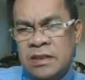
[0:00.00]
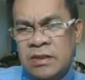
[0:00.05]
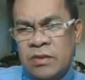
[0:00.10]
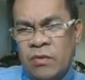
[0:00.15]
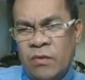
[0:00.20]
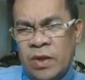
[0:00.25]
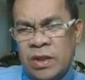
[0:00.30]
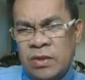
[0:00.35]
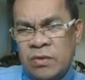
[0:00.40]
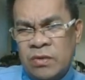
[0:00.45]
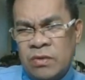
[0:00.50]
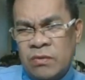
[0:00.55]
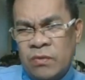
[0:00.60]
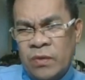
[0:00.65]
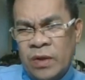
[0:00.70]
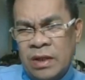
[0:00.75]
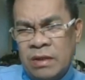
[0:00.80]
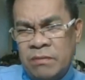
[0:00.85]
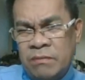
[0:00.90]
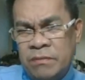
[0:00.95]
What
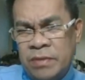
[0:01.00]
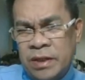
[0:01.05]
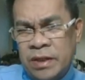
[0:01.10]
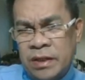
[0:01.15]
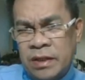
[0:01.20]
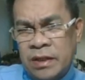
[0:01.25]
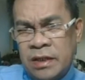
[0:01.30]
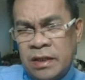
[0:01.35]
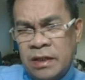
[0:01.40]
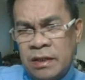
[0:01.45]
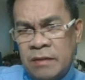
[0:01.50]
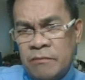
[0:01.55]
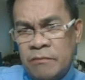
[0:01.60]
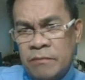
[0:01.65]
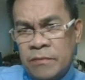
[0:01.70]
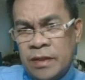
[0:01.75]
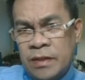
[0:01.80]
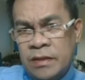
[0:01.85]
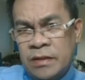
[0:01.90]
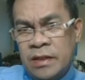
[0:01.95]
will be
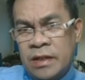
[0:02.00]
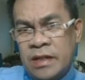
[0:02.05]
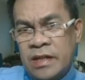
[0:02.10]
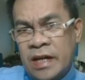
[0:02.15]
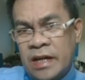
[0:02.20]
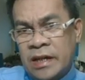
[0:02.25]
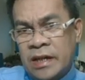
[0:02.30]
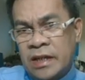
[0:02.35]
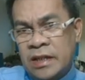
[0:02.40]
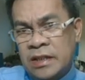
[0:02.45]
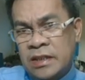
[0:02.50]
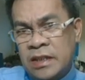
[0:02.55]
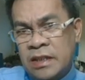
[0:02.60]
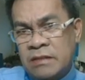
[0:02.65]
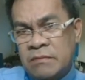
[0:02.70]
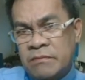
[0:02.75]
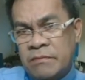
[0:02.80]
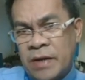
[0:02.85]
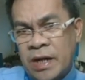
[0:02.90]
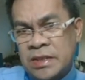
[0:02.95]
the current
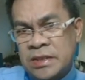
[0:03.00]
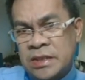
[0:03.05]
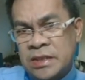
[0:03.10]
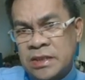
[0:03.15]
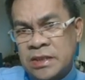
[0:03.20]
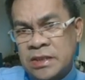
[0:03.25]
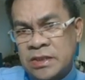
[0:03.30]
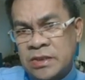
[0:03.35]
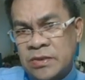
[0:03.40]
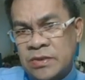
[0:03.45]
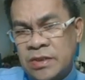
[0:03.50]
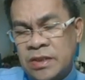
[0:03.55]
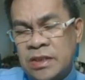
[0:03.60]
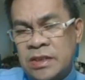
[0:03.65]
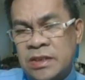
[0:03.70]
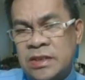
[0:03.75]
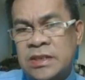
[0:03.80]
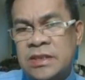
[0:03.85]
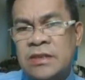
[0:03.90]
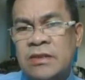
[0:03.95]
that passes through
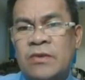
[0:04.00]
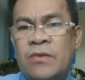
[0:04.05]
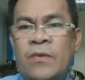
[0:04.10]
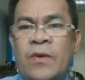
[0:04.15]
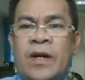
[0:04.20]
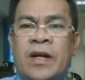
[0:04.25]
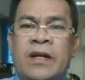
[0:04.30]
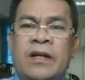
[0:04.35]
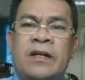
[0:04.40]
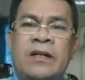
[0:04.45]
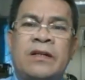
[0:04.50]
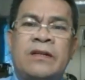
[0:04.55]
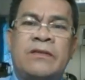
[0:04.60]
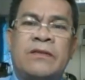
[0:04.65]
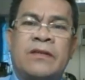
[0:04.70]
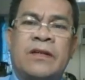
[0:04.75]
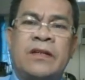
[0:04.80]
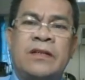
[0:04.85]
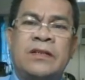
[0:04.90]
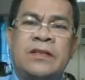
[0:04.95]
this wire?
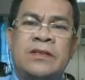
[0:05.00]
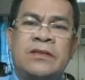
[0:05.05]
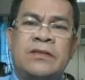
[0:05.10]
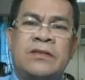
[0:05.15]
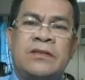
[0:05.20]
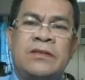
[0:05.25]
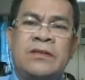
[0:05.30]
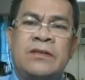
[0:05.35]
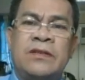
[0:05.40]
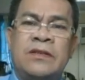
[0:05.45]
Okay, so